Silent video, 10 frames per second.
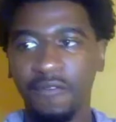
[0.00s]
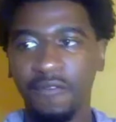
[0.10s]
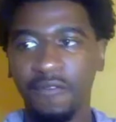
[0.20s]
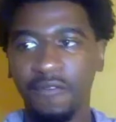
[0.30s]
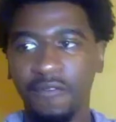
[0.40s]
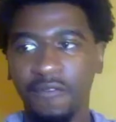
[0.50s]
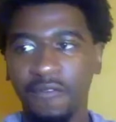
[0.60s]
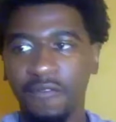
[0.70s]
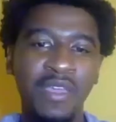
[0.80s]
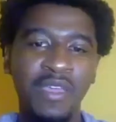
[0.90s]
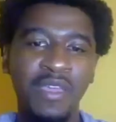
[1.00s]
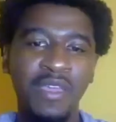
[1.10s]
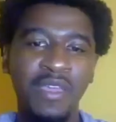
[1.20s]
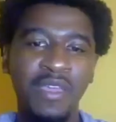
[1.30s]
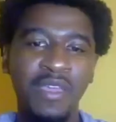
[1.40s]
carries that
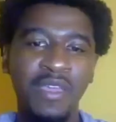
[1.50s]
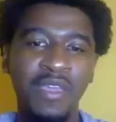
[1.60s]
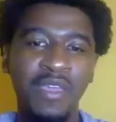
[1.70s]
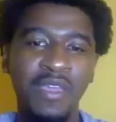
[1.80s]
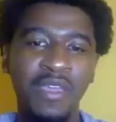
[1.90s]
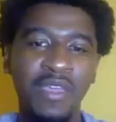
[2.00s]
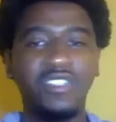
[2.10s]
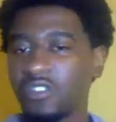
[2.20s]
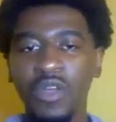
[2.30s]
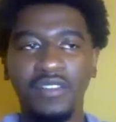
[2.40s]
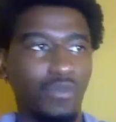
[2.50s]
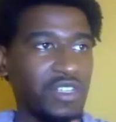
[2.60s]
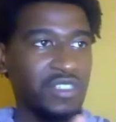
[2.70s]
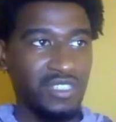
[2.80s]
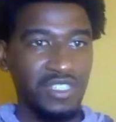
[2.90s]
same image. Let's say
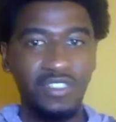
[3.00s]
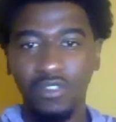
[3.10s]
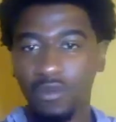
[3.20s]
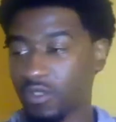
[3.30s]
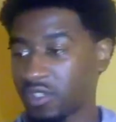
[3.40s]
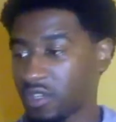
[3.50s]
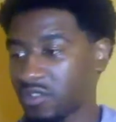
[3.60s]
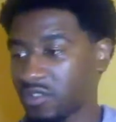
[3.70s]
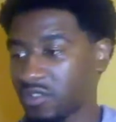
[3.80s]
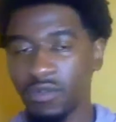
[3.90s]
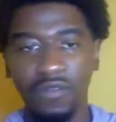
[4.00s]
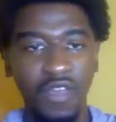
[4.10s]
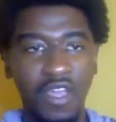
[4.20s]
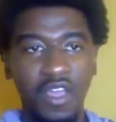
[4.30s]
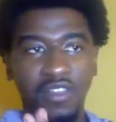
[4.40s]
there's two guys. One is a sensor,
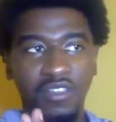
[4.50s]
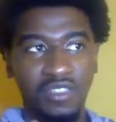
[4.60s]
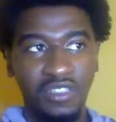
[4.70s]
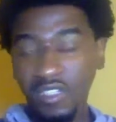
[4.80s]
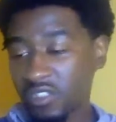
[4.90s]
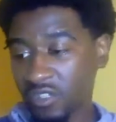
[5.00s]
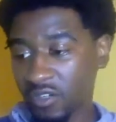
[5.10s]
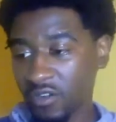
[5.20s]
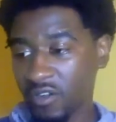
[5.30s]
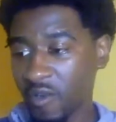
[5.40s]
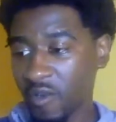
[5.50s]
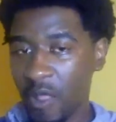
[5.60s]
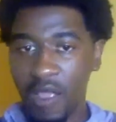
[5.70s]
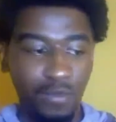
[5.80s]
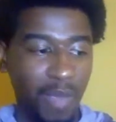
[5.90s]
one's an intuitive. The
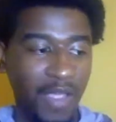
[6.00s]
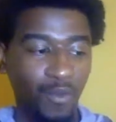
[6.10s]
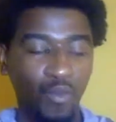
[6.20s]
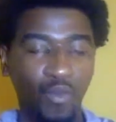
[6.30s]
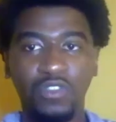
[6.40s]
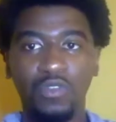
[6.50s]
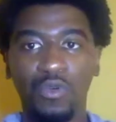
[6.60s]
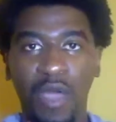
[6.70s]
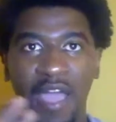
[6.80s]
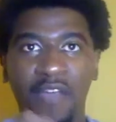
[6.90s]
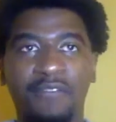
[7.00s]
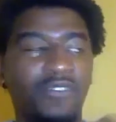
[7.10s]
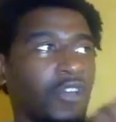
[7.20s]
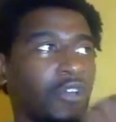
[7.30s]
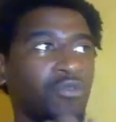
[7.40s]
sensor, it might want to
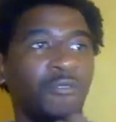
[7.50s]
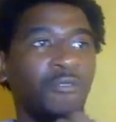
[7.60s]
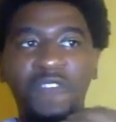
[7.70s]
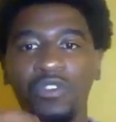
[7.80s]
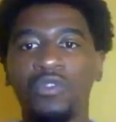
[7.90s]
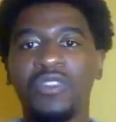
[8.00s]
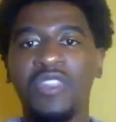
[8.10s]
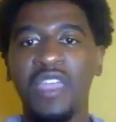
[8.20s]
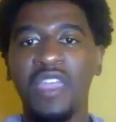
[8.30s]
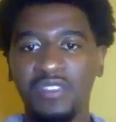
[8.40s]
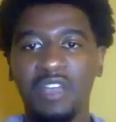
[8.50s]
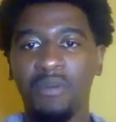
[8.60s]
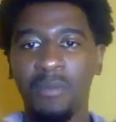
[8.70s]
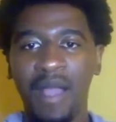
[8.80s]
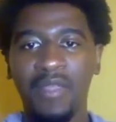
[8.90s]
have, physical
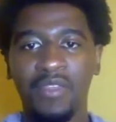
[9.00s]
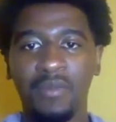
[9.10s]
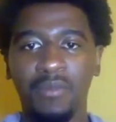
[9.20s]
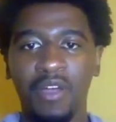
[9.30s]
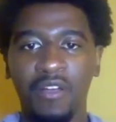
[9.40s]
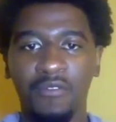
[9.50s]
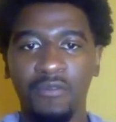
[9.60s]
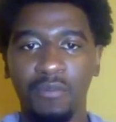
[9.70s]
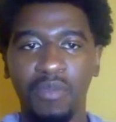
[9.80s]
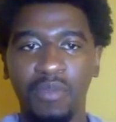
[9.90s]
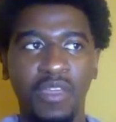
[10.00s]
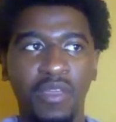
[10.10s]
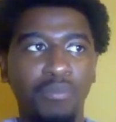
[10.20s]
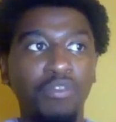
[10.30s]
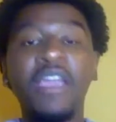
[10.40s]
things that remind them of
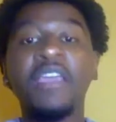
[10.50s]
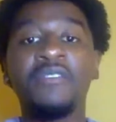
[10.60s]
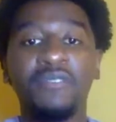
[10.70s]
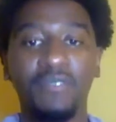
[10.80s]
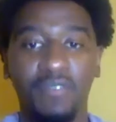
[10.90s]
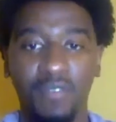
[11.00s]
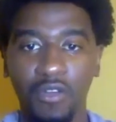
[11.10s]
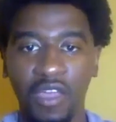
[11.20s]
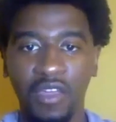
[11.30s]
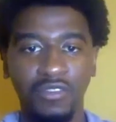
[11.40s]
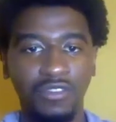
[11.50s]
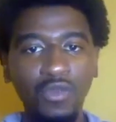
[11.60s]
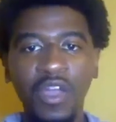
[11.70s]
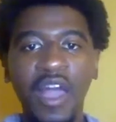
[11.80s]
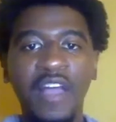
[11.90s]
being brave.
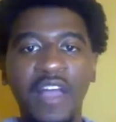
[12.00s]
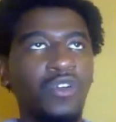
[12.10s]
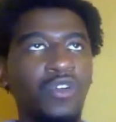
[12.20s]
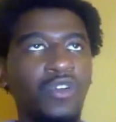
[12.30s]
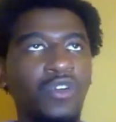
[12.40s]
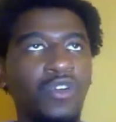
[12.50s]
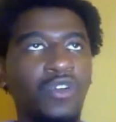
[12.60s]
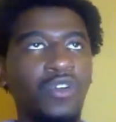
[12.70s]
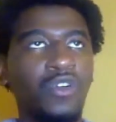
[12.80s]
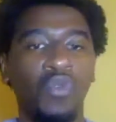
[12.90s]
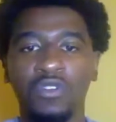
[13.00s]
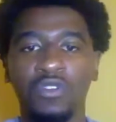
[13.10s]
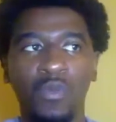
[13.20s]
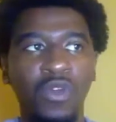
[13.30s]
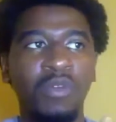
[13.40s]
Okay. Two guys going out into
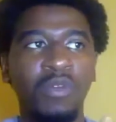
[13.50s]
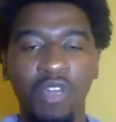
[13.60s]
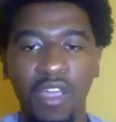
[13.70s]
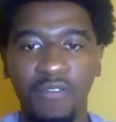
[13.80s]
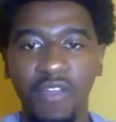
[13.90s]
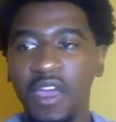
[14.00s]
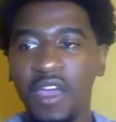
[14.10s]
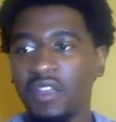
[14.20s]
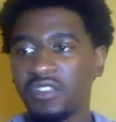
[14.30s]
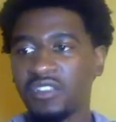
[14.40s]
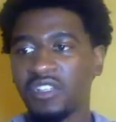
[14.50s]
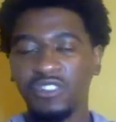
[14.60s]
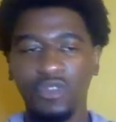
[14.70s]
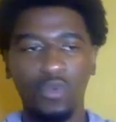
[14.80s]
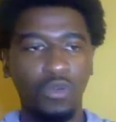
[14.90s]
the world, they want to be brave.
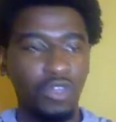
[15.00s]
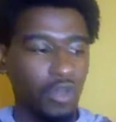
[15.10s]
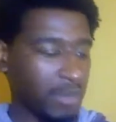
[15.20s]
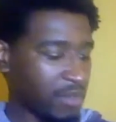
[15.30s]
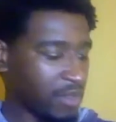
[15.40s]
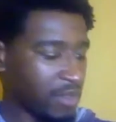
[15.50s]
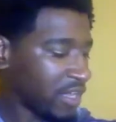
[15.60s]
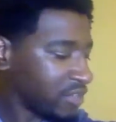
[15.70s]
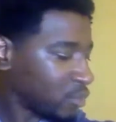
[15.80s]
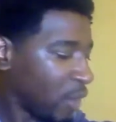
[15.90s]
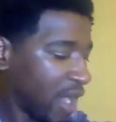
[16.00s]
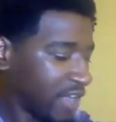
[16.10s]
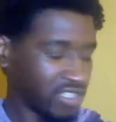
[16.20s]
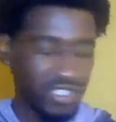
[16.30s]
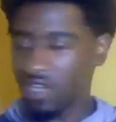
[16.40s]
The sensor will, maybe look at
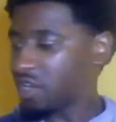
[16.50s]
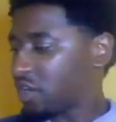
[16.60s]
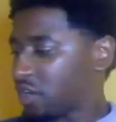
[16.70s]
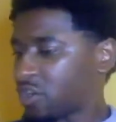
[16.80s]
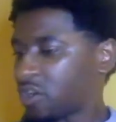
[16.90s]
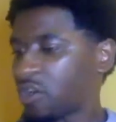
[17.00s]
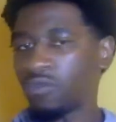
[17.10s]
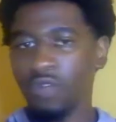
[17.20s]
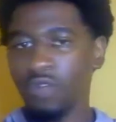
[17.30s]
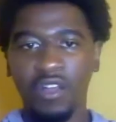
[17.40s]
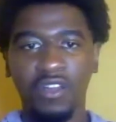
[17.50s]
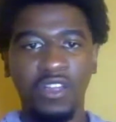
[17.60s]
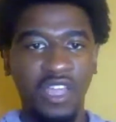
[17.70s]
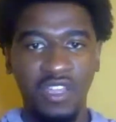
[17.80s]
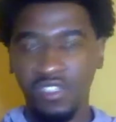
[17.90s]
his watch,
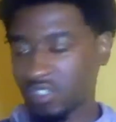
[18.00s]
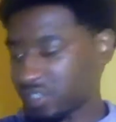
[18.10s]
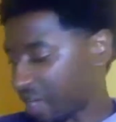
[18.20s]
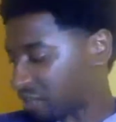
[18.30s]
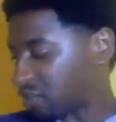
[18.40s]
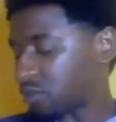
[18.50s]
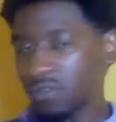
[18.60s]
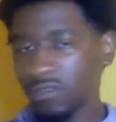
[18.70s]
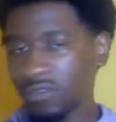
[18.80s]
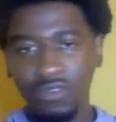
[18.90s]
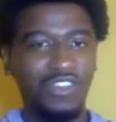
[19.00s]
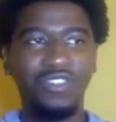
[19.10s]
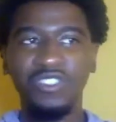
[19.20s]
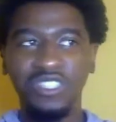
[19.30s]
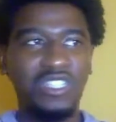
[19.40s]
look at his
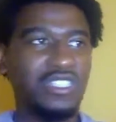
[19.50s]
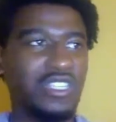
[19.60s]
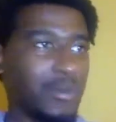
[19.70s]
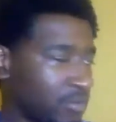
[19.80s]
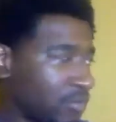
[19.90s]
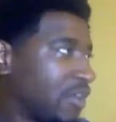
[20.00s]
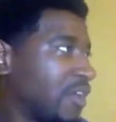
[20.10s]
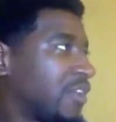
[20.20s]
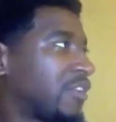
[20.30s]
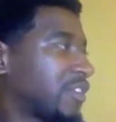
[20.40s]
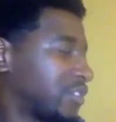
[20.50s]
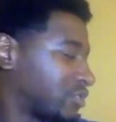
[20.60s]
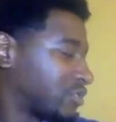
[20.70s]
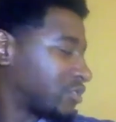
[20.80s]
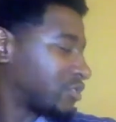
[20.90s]
tattoos. This is just an example.
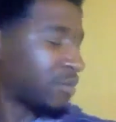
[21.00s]
Look at his